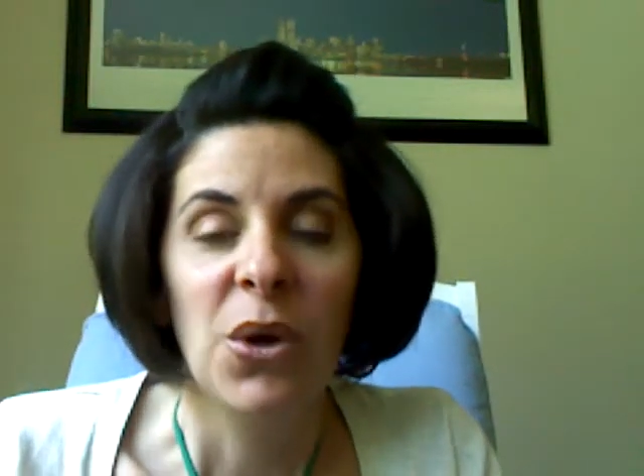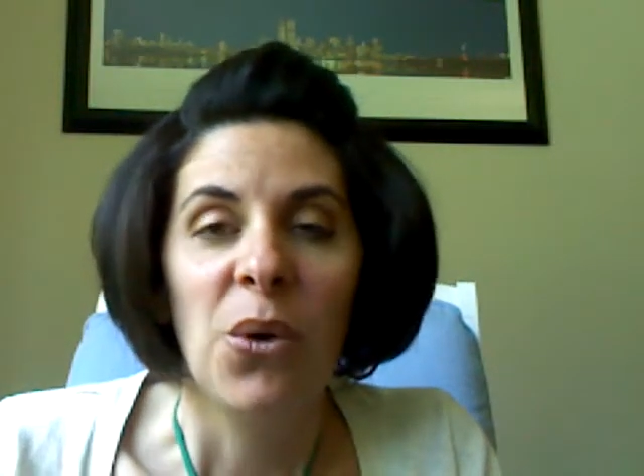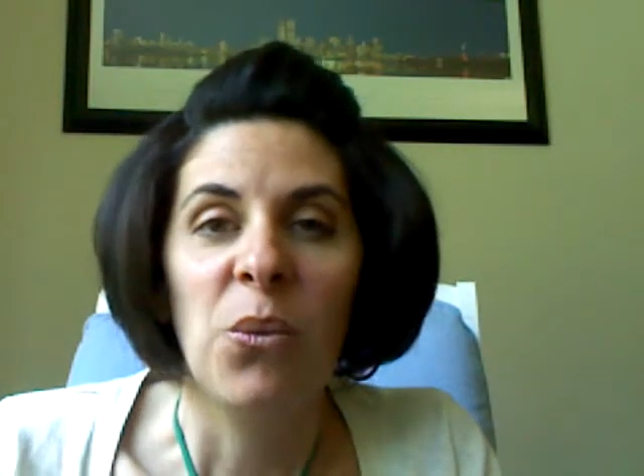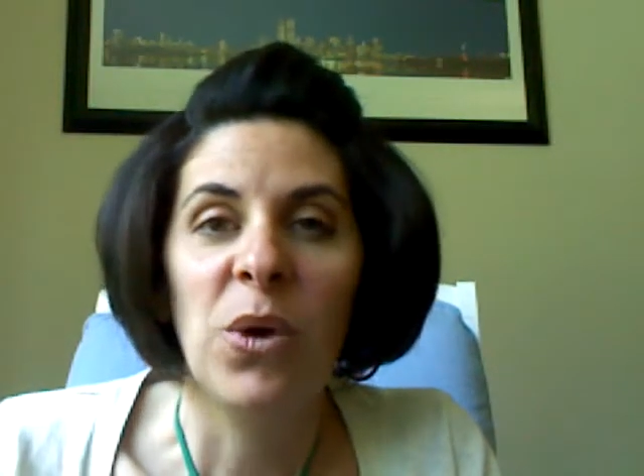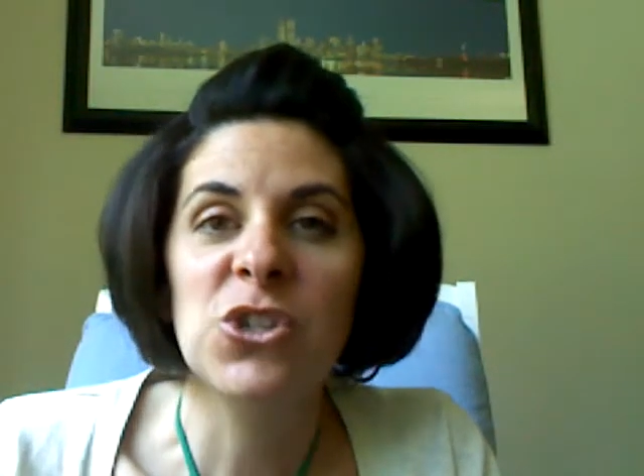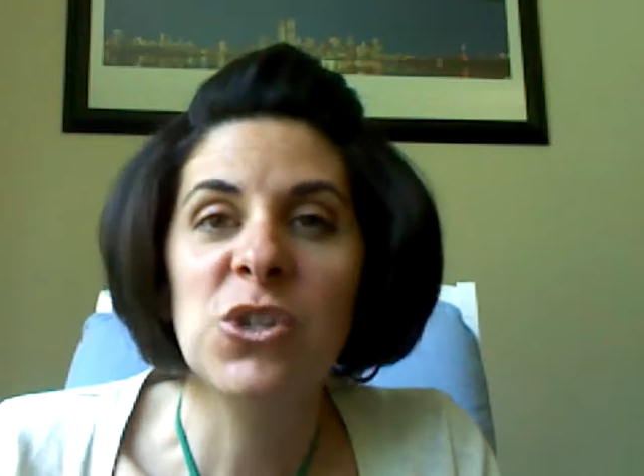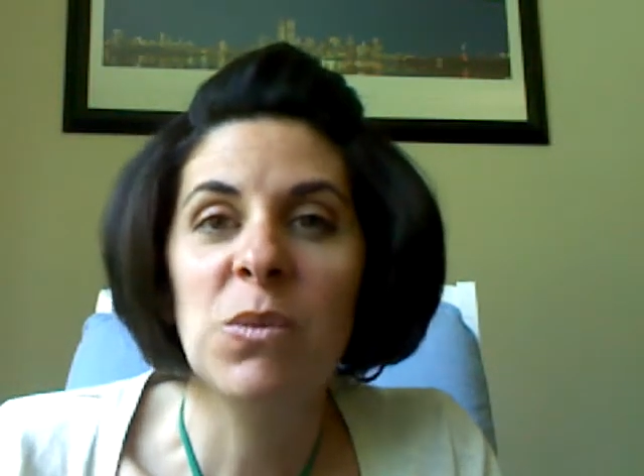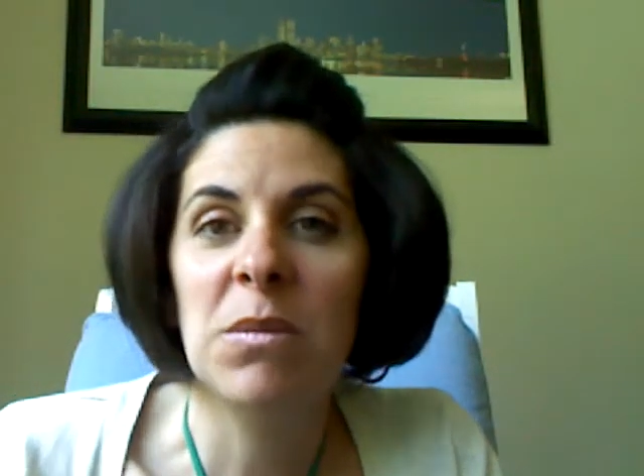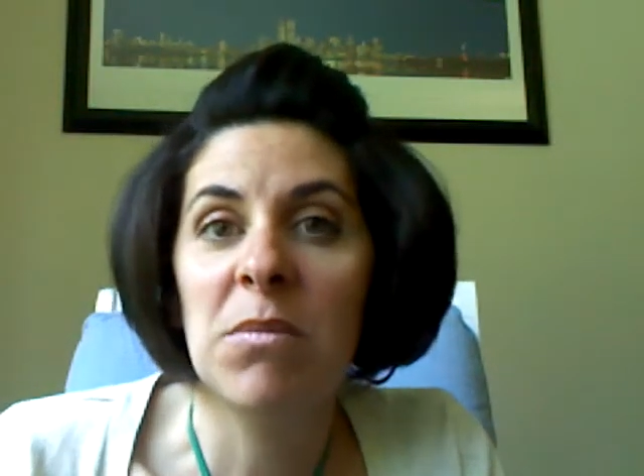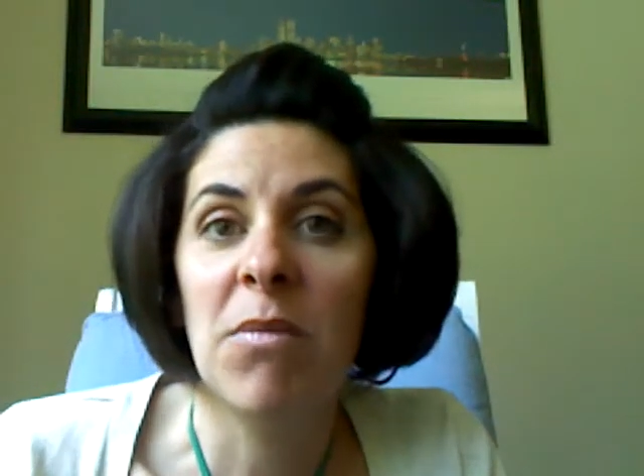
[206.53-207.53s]
What should
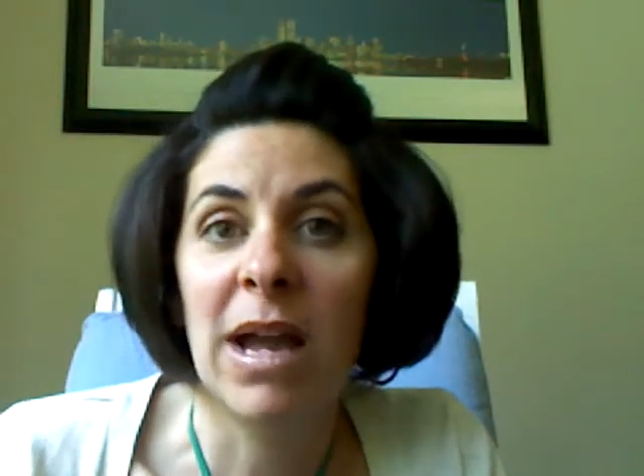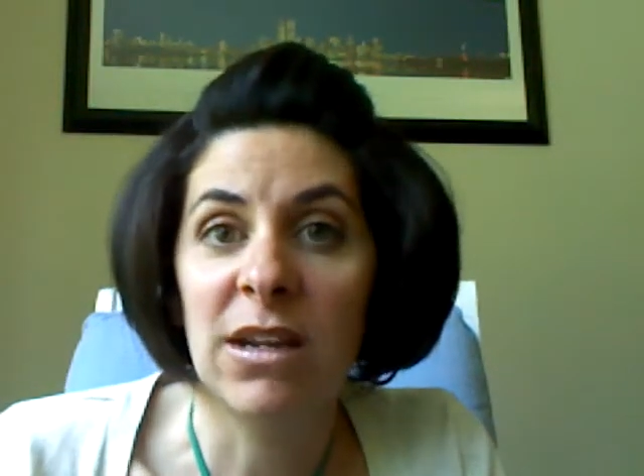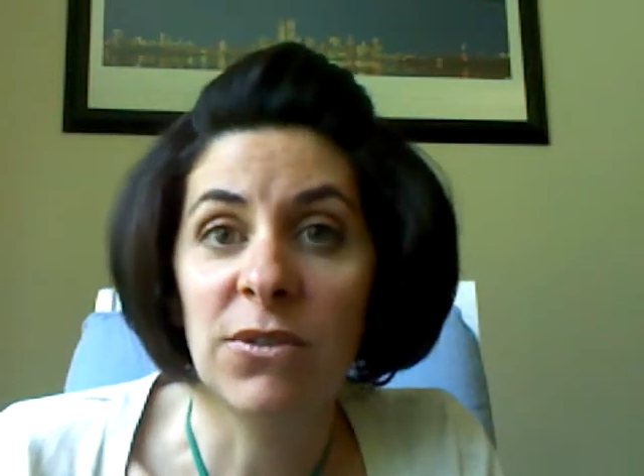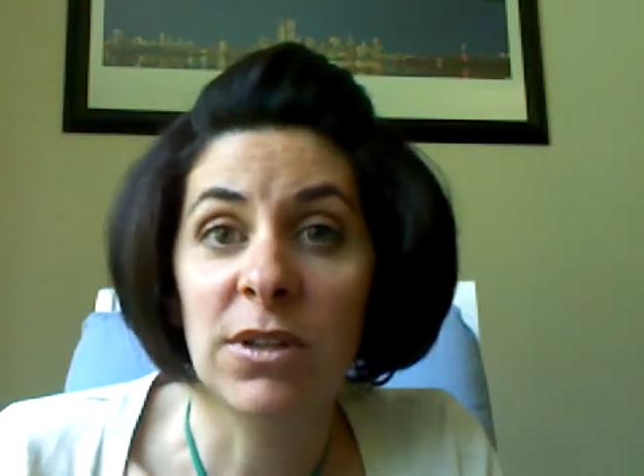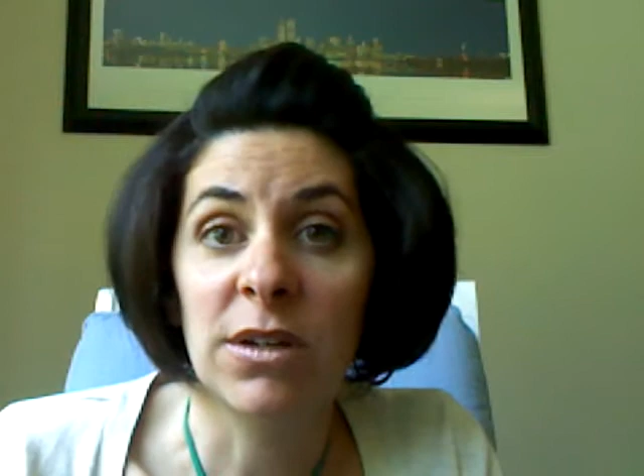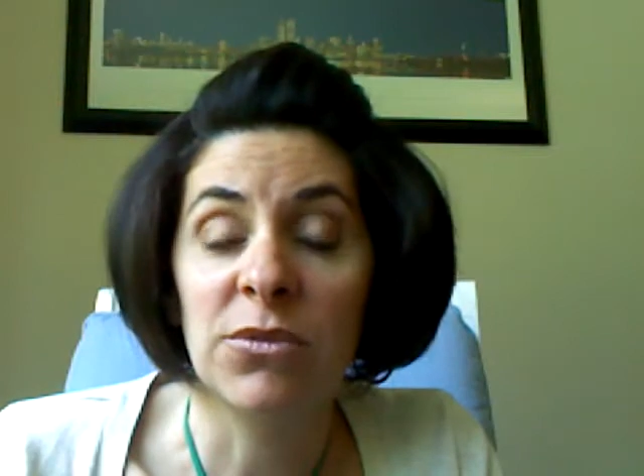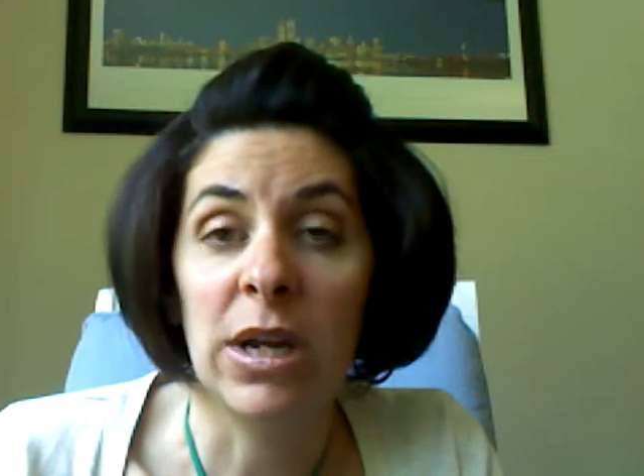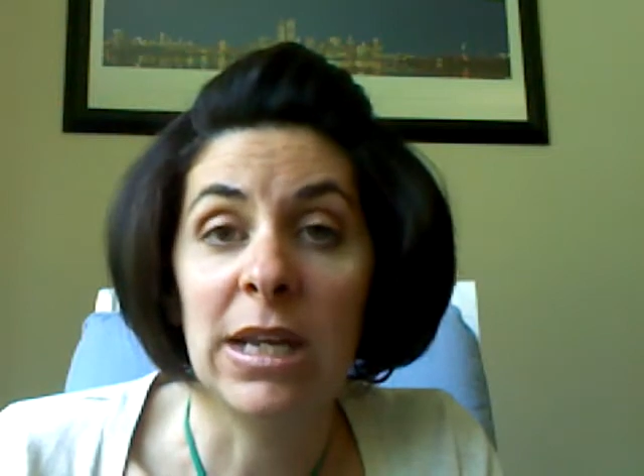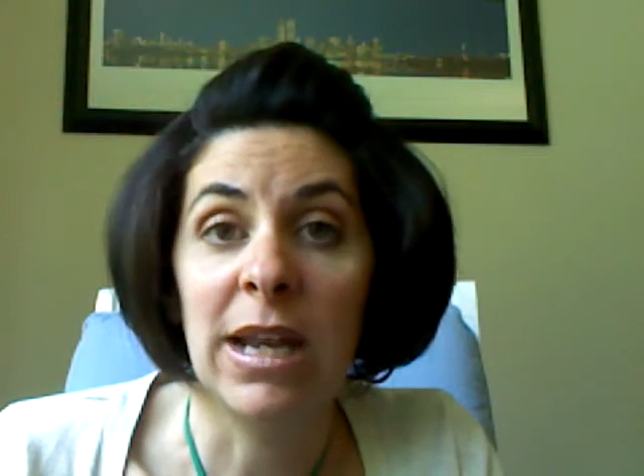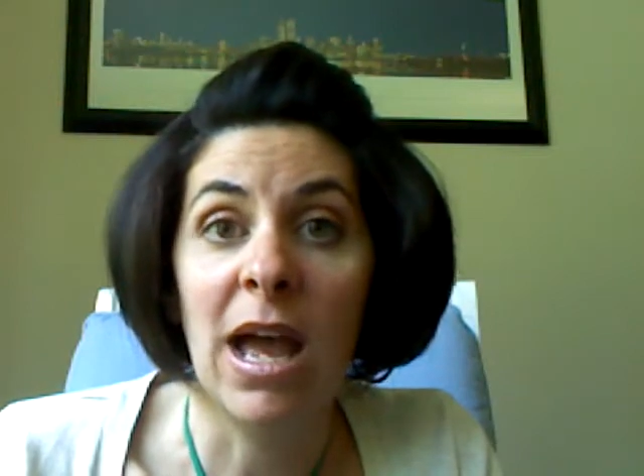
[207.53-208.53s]
we be mindful of
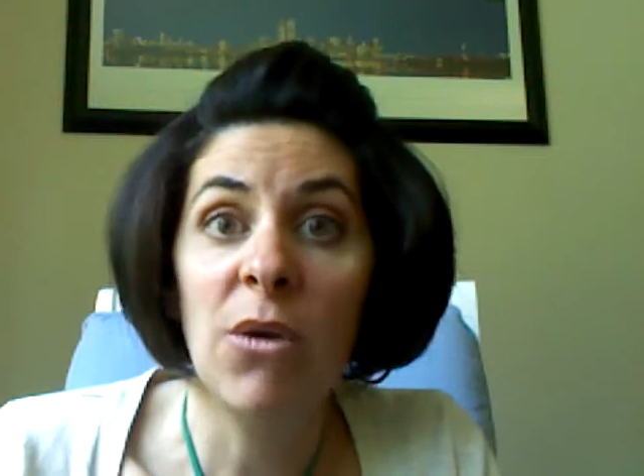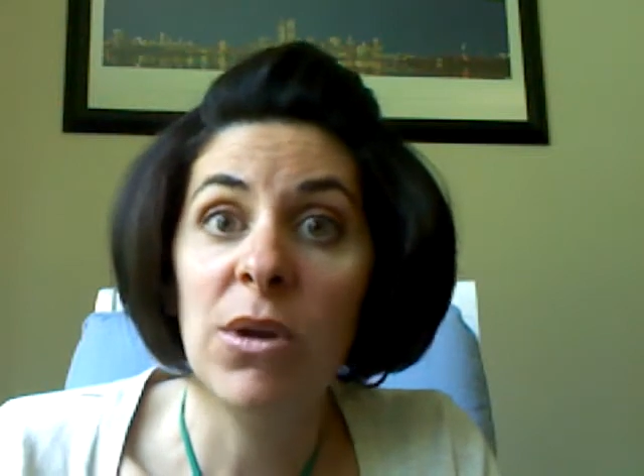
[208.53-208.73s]
right now?